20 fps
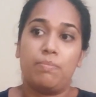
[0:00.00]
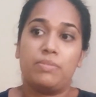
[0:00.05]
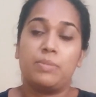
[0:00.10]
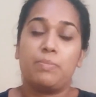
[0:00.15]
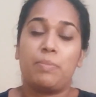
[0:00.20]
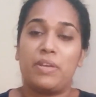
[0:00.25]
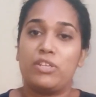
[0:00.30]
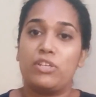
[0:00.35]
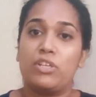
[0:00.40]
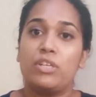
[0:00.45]

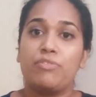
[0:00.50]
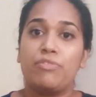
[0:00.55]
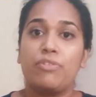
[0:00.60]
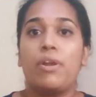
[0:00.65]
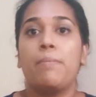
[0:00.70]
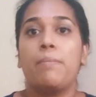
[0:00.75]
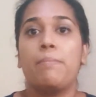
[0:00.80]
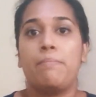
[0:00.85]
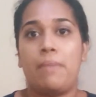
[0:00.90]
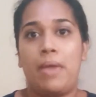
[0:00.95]
especially
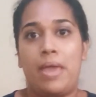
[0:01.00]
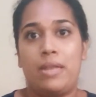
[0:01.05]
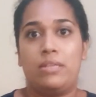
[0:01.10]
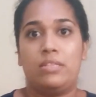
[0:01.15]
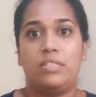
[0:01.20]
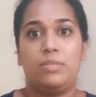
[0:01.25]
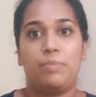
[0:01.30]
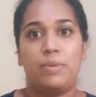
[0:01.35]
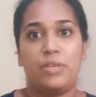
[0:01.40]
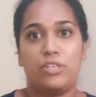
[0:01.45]
from men,
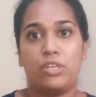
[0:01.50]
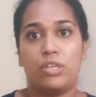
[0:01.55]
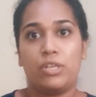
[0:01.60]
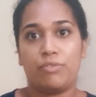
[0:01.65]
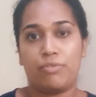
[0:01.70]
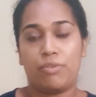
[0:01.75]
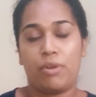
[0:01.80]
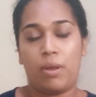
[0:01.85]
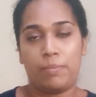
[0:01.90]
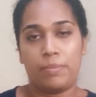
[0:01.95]

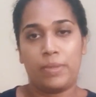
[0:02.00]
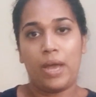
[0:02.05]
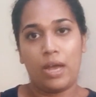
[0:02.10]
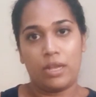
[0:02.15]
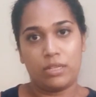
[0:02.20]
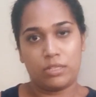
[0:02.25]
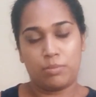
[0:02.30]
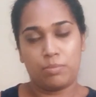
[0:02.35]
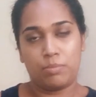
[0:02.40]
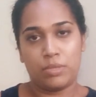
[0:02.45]
especially from the
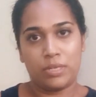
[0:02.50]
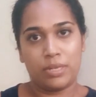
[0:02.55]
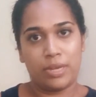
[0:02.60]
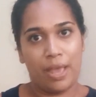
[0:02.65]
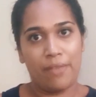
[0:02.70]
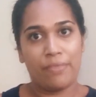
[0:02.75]
husband